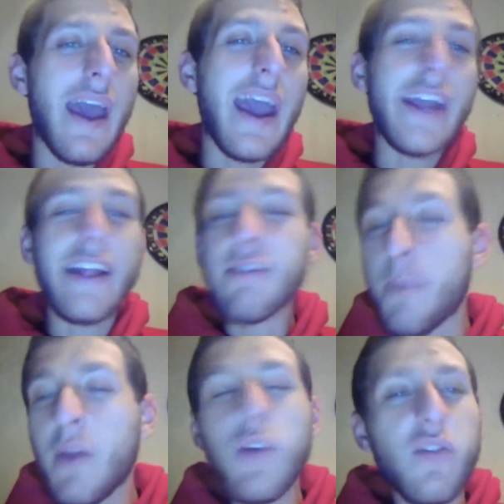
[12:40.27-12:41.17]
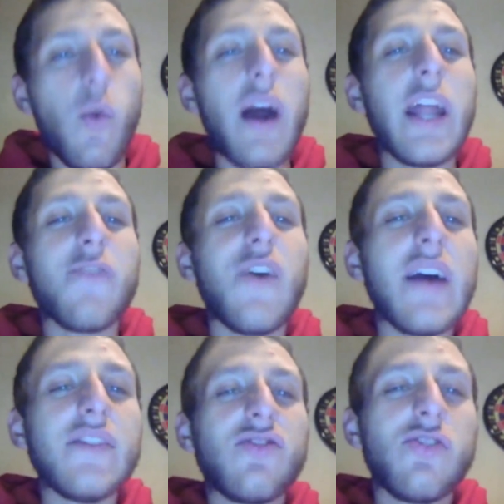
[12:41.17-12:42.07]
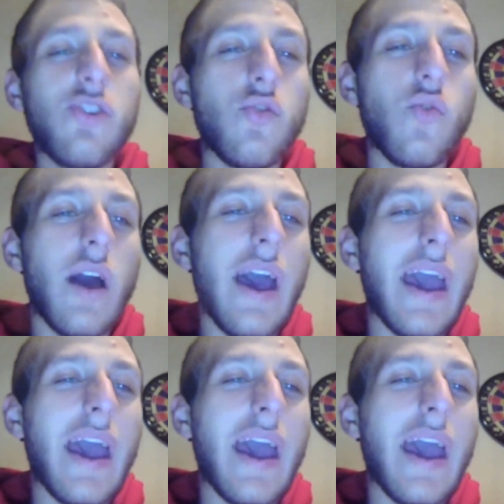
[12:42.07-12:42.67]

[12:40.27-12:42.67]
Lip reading: And that's a big reason why they're 5-2,